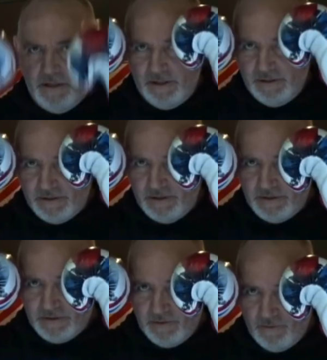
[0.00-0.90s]
is
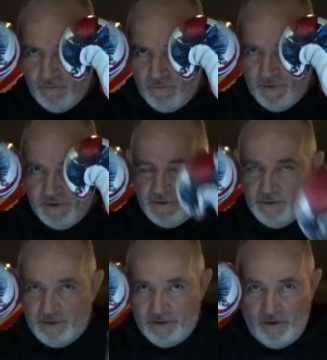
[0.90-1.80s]
that we're
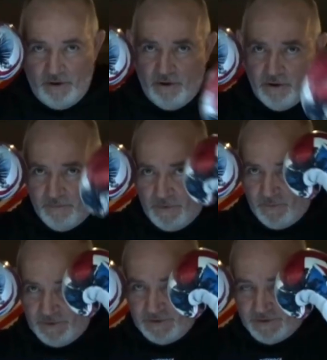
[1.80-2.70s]
doing the hook, but
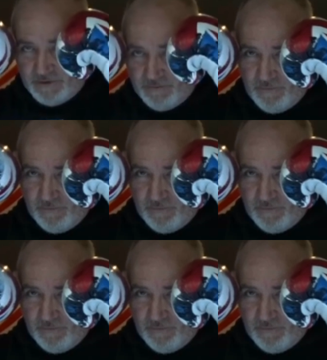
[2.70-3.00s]
we're just